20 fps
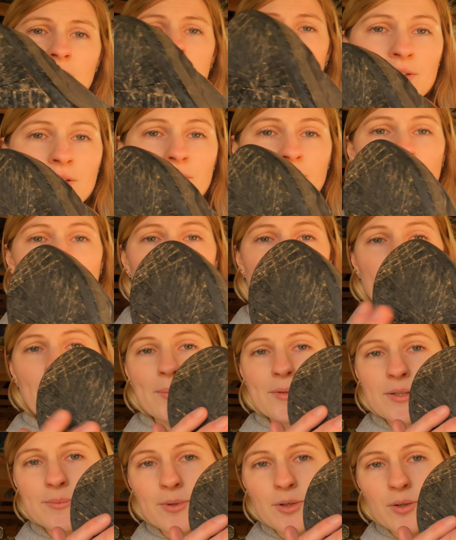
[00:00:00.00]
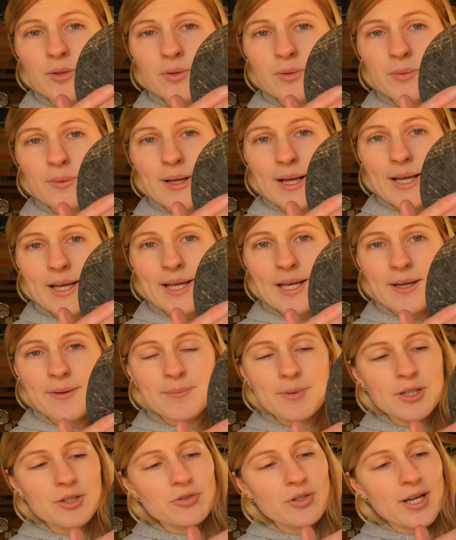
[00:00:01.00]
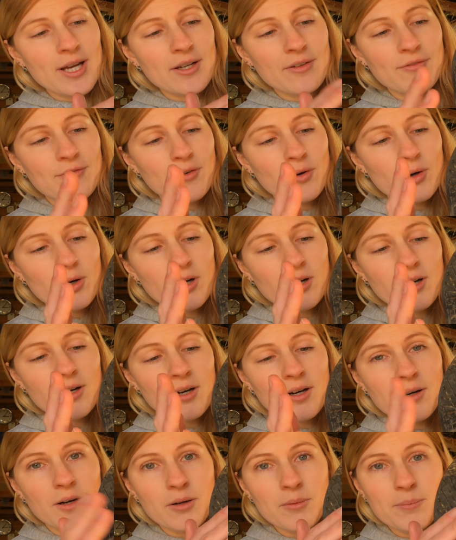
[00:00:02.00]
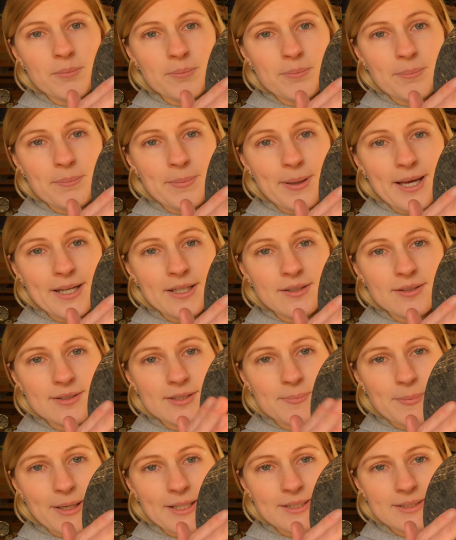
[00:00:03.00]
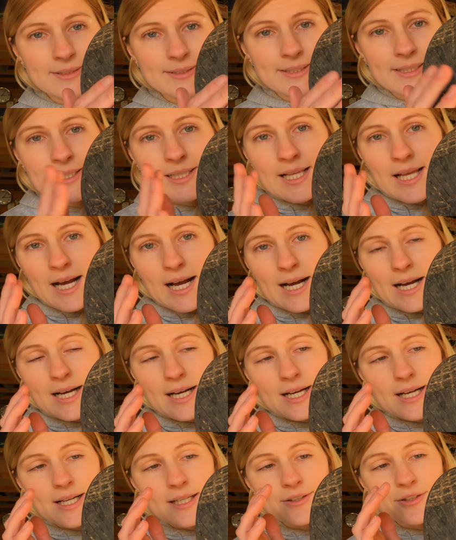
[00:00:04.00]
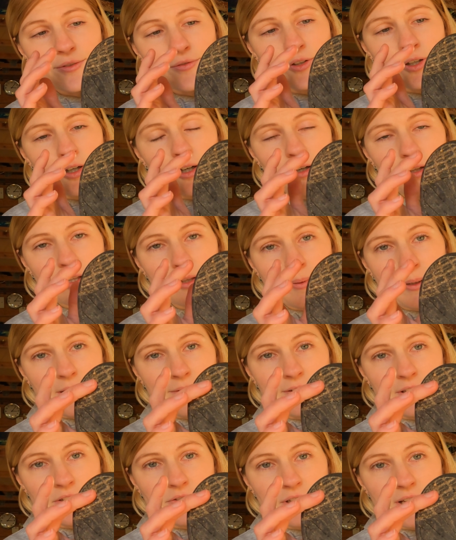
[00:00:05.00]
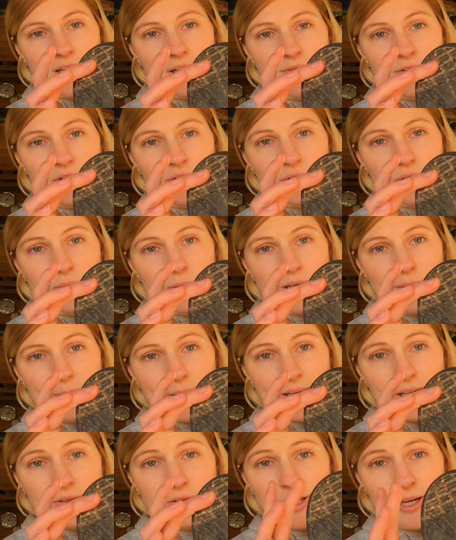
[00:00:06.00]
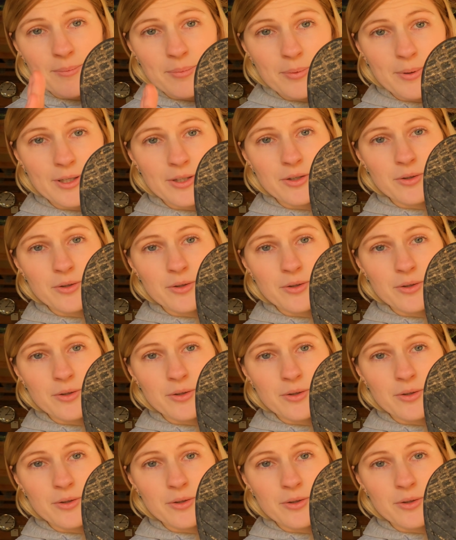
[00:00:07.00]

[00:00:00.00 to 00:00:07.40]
So you've got optimal tread for pedals, pins, and you've got the perfect tread if you do want a bit of grip when